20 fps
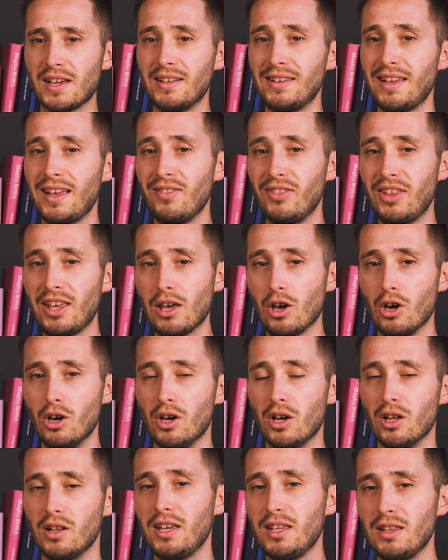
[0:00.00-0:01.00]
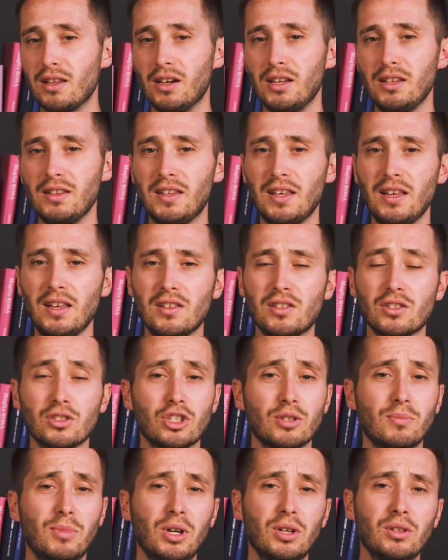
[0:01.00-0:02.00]
and in the early 90s,
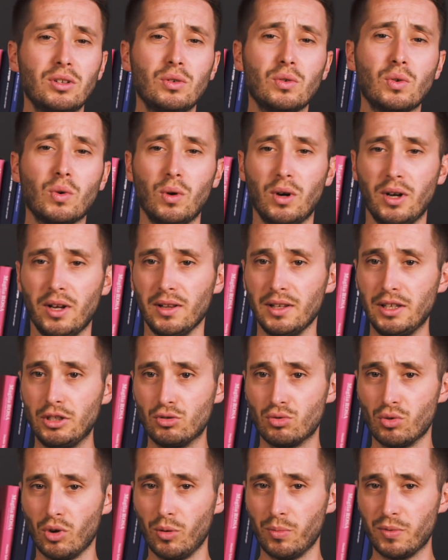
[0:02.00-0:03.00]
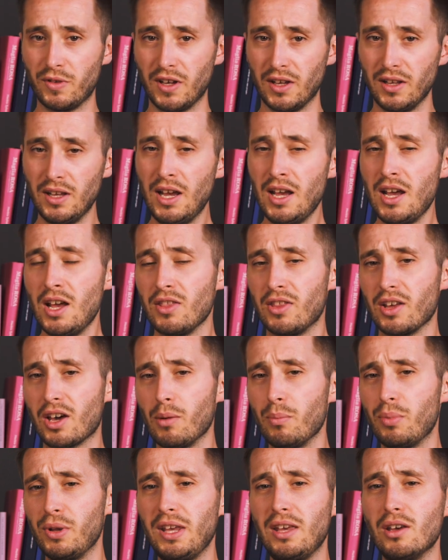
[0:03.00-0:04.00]
Shimano quietly dropped it. The
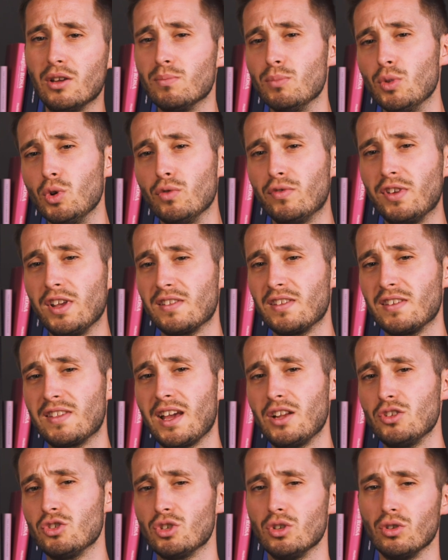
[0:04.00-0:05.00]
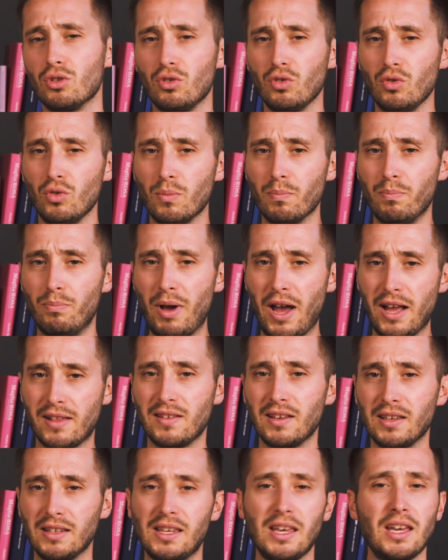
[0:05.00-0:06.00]
company had moved its attention to
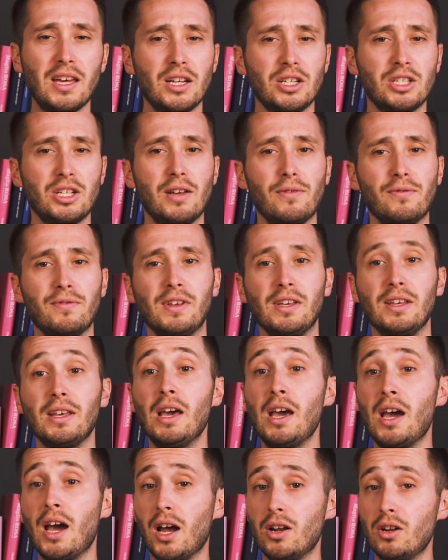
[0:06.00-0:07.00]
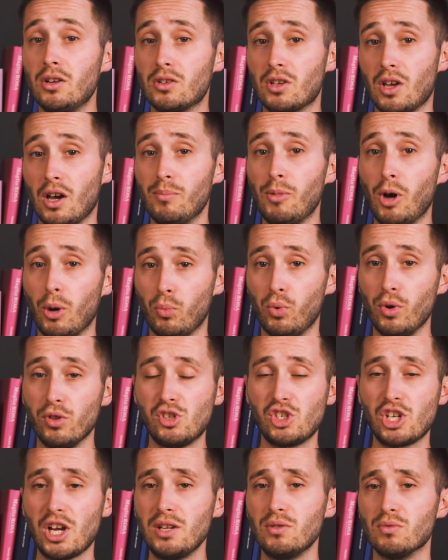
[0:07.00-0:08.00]
better gear shifting and had come up with
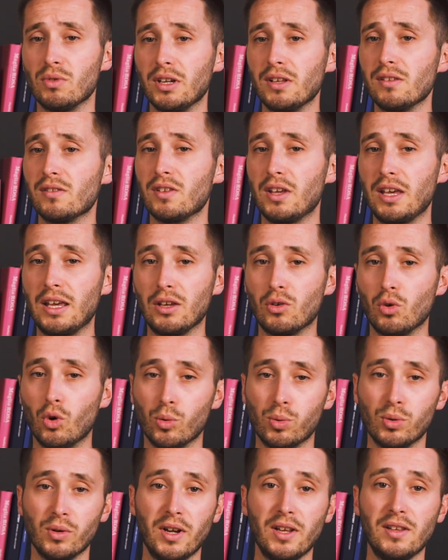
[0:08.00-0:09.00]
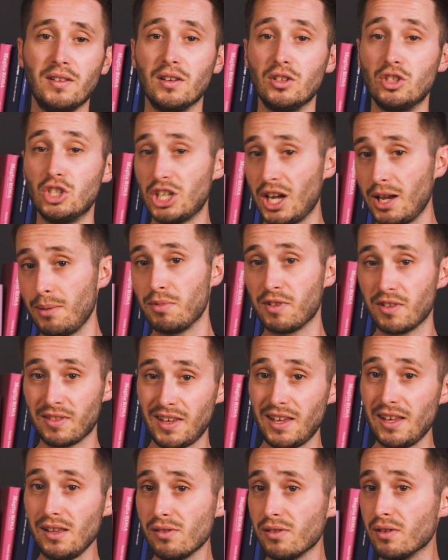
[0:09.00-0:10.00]
chain rings that incorporated shaped
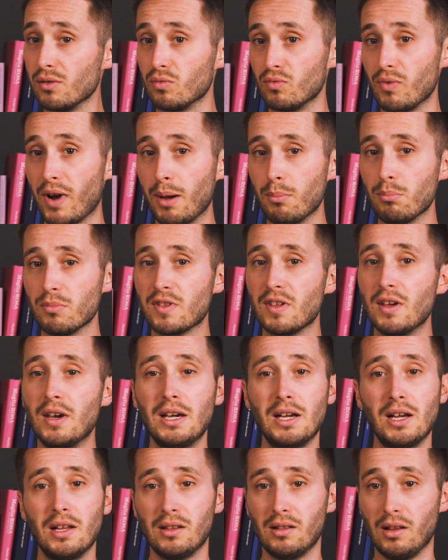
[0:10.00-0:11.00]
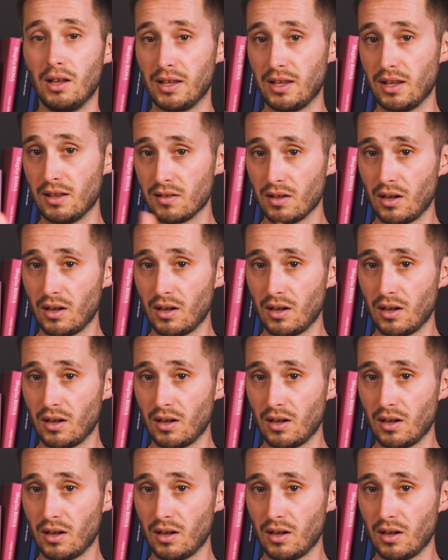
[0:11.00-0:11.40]
teeth mm. and mm-hmm. ramps, like its